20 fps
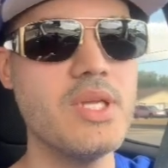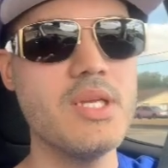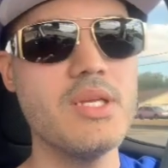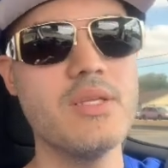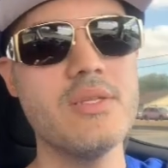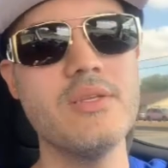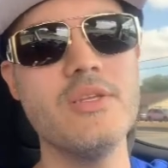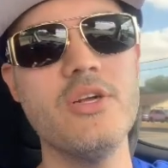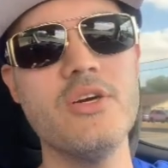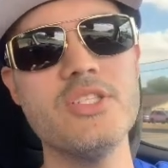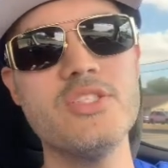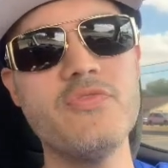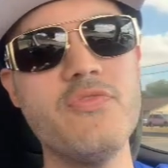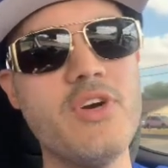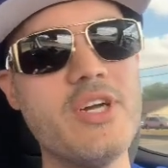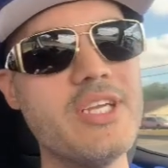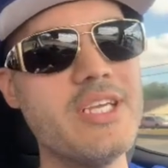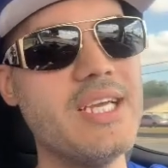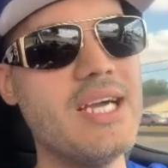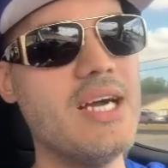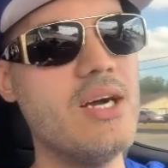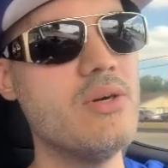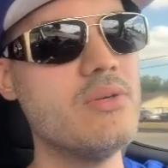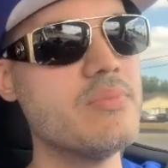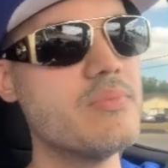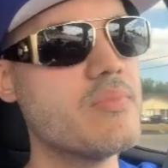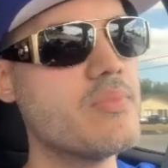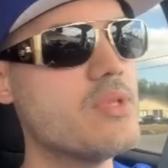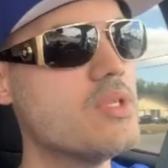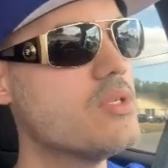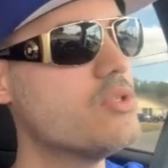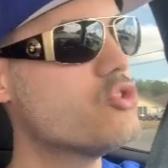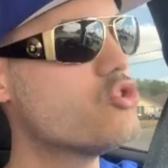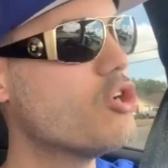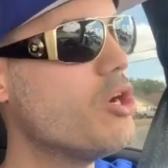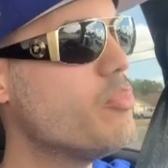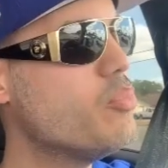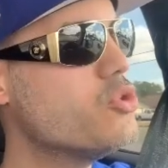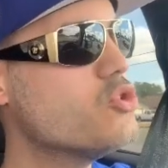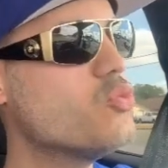You know, it's funny how
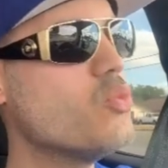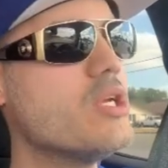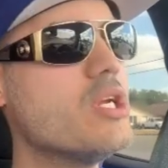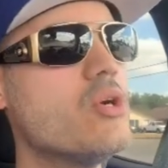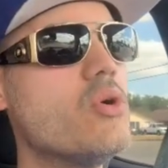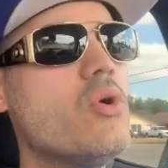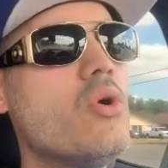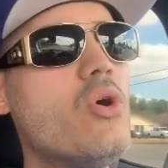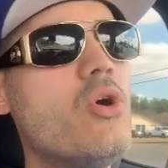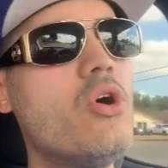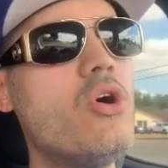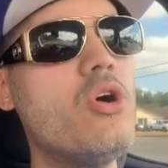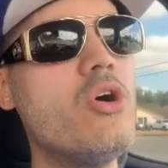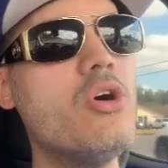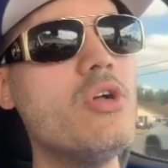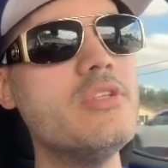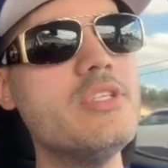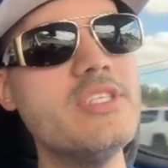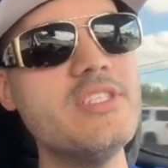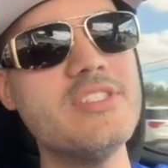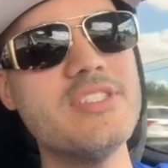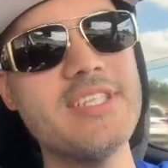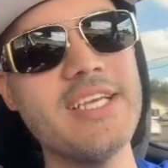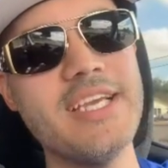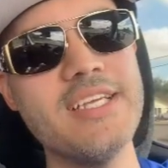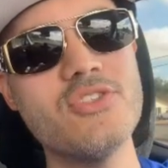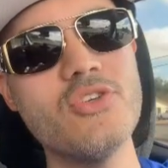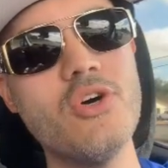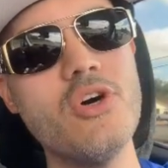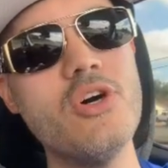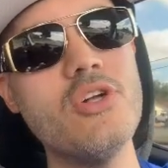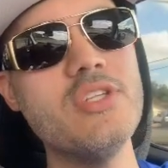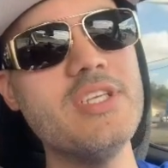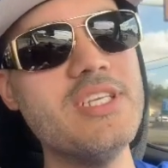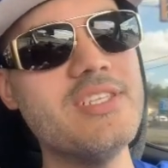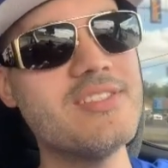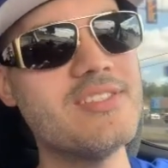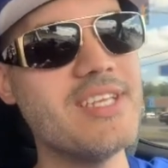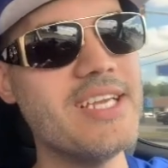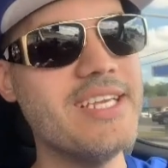Trump was winning all these states.
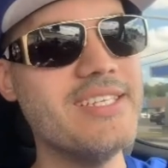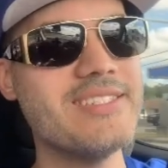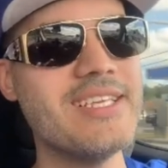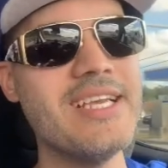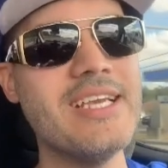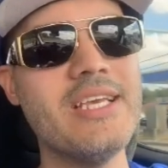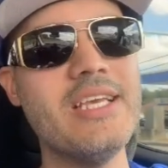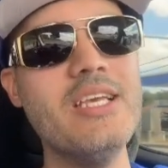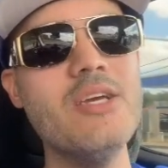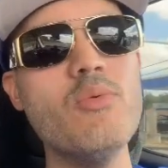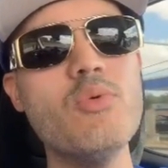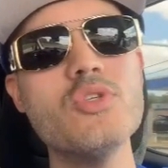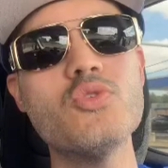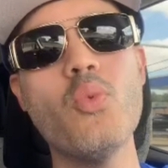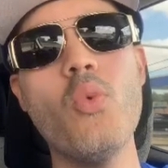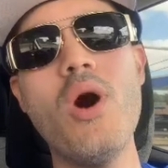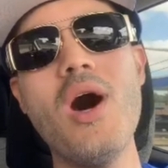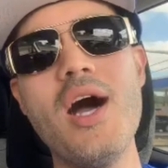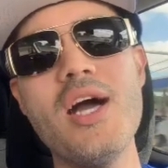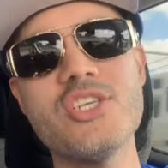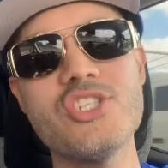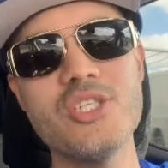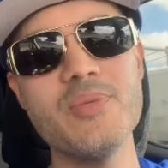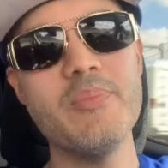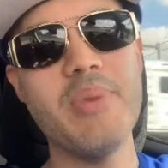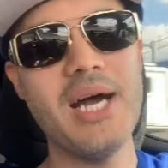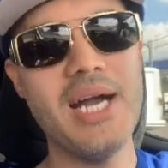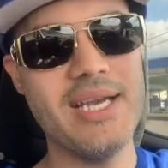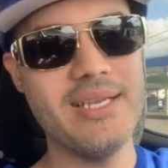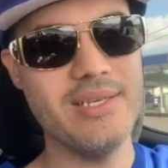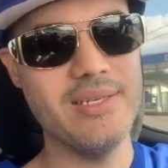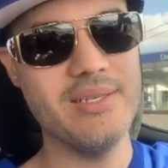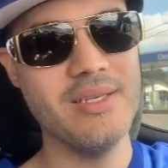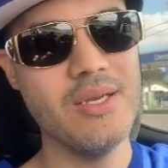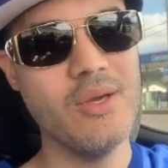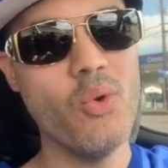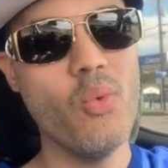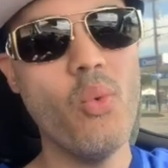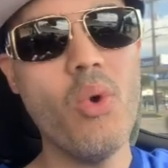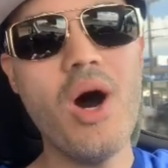He was washing
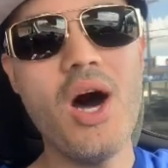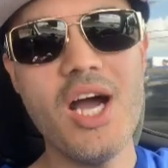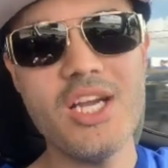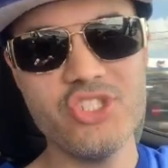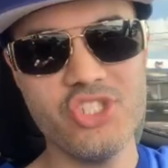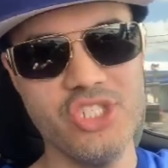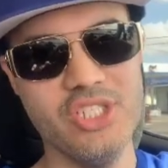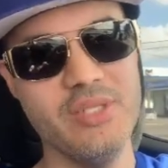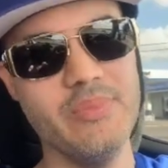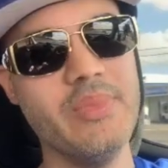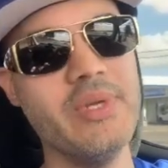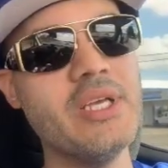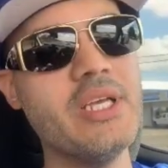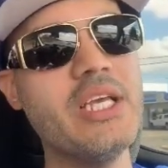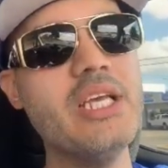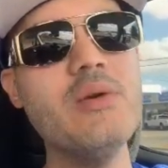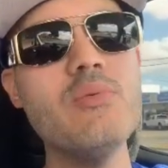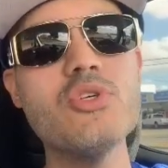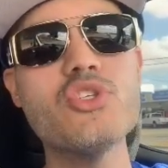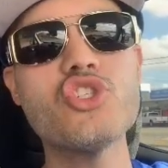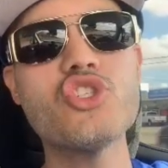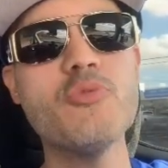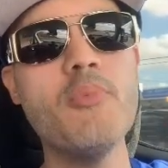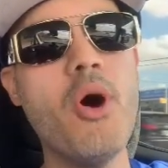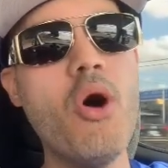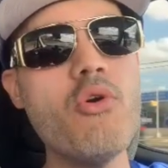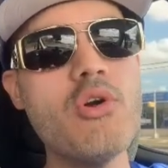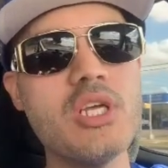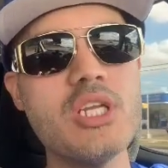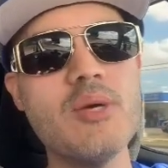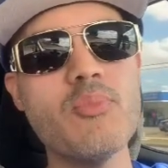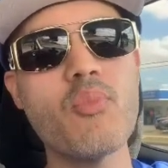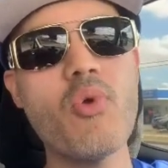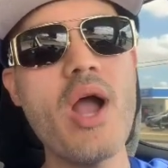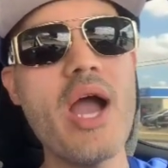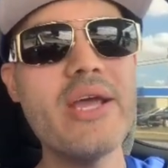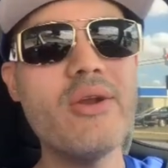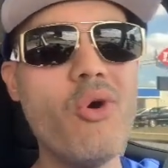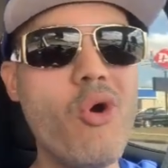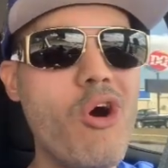him. He was smoking him
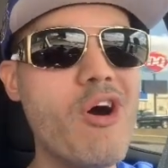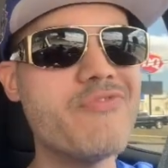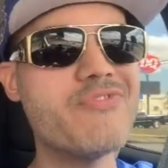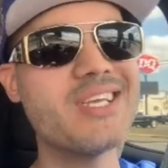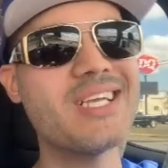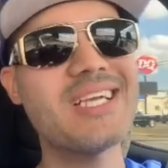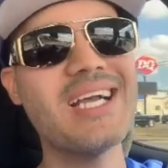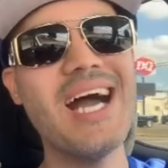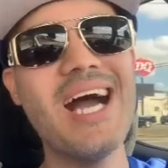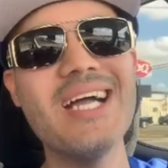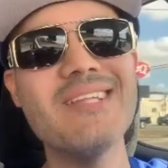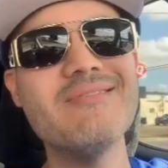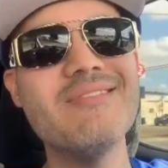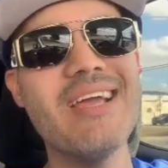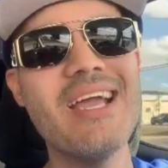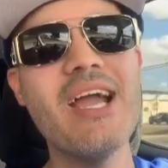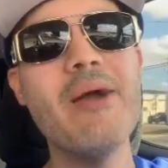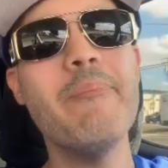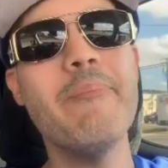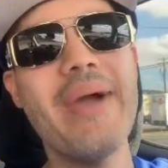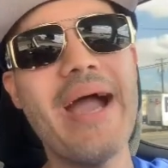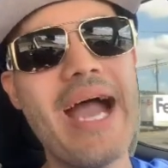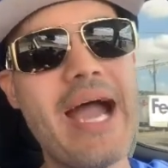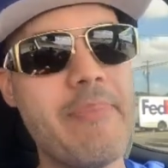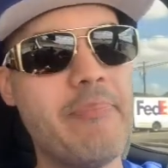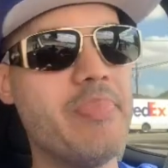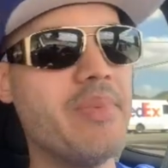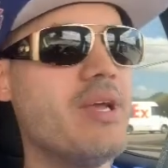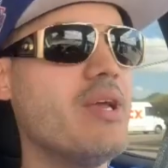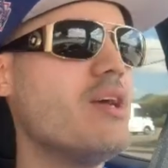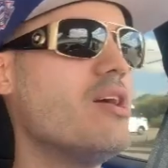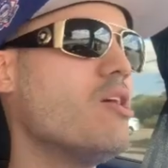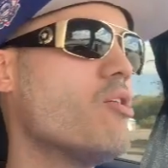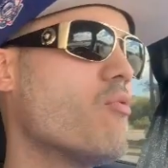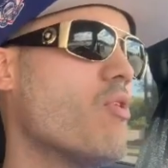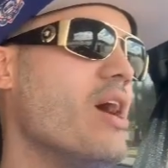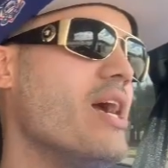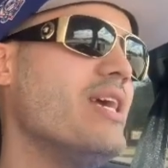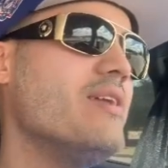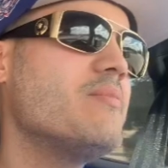right off the goddamn map,
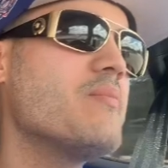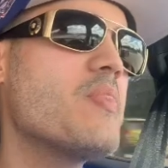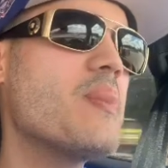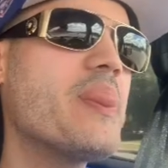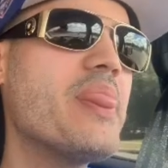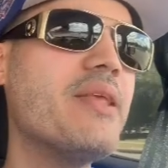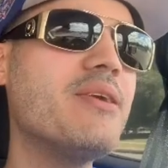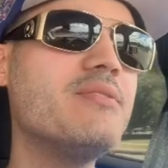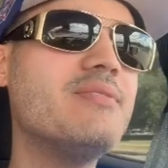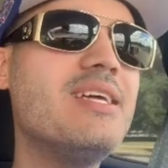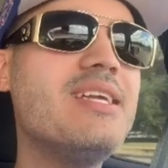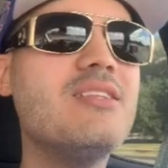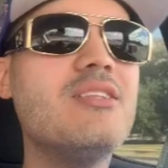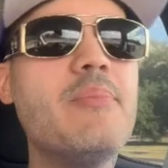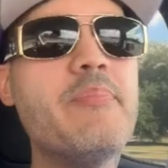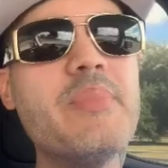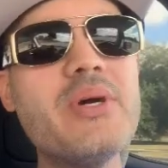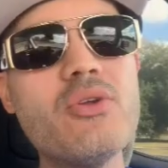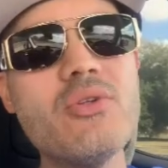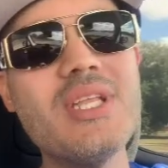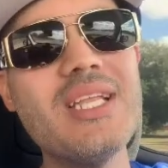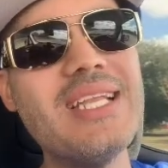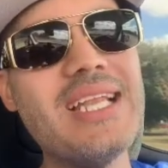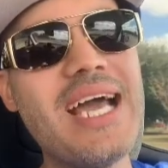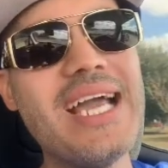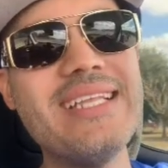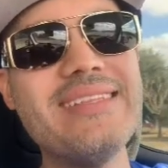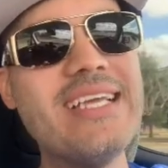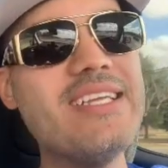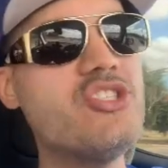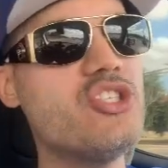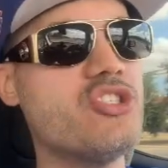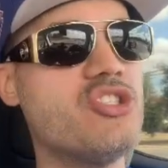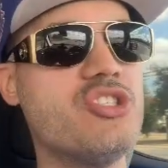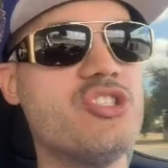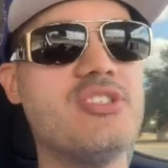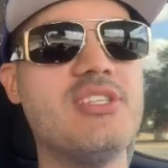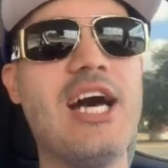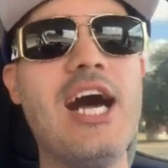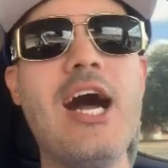right? Then in the middle of the night, they just
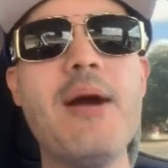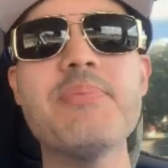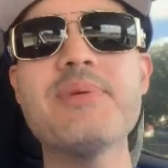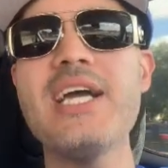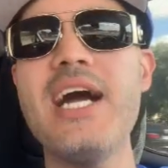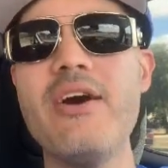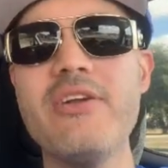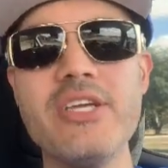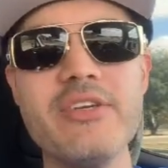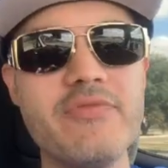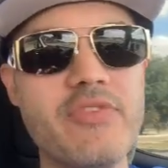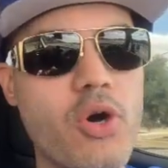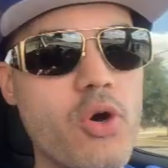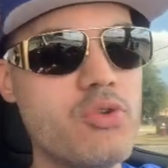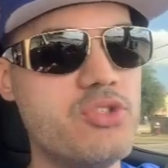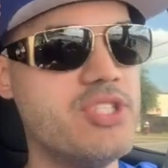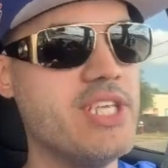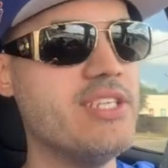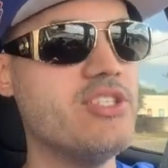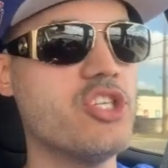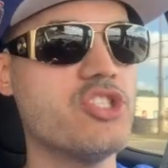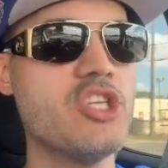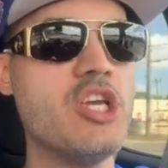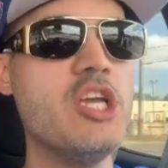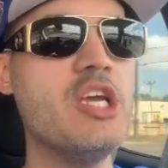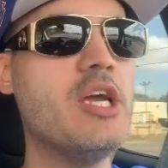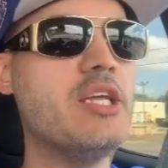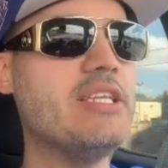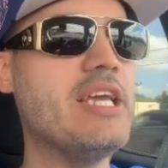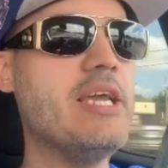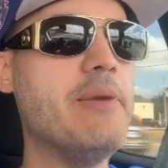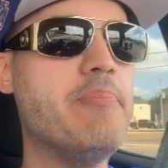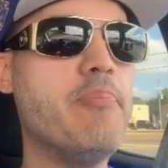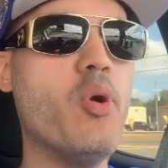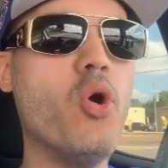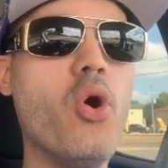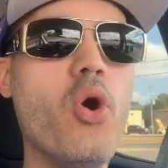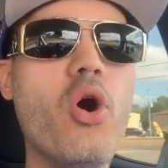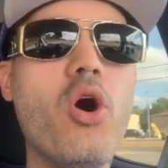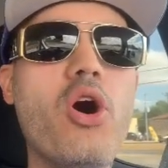stopped counting votes. They
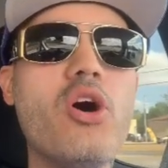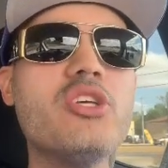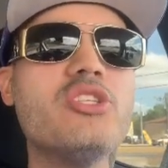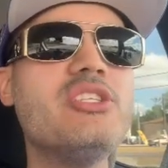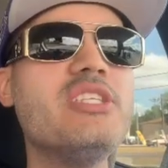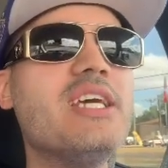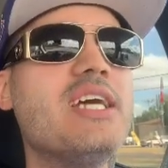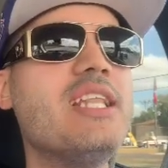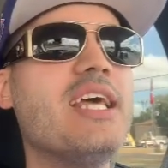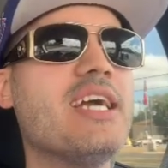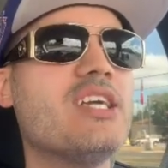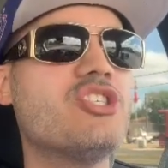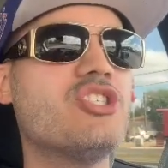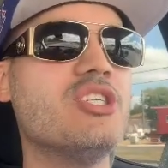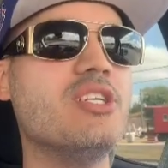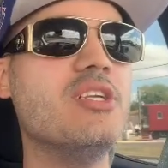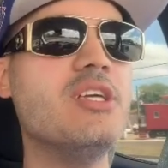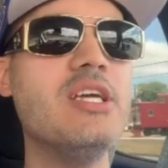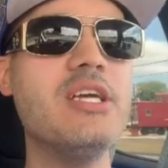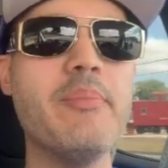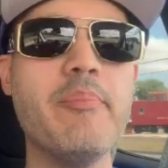paused the election.